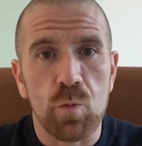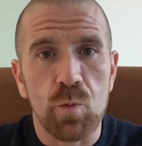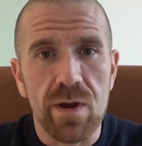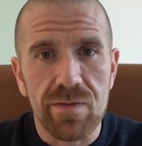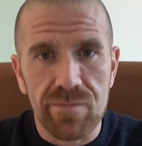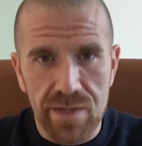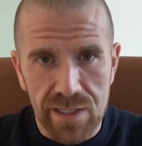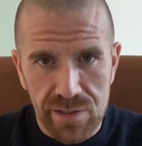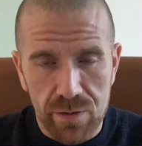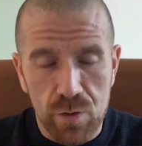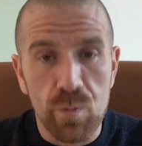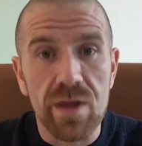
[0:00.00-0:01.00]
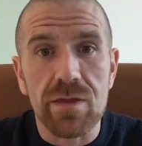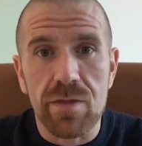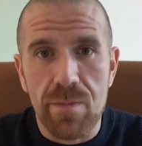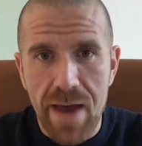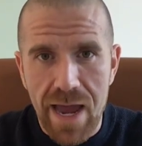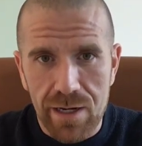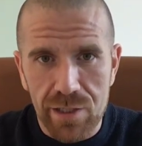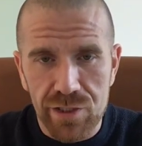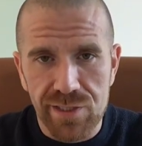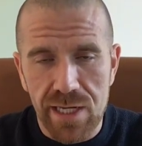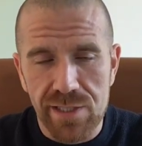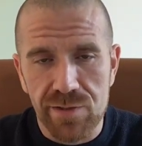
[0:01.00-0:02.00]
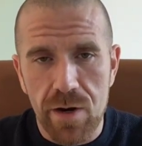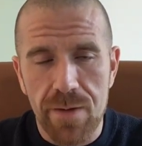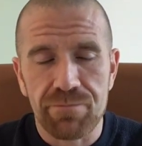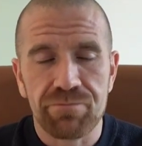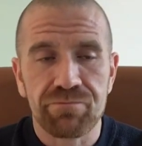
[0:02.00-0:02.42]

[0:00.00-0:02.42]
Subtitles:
width of the back, I should say, sorry.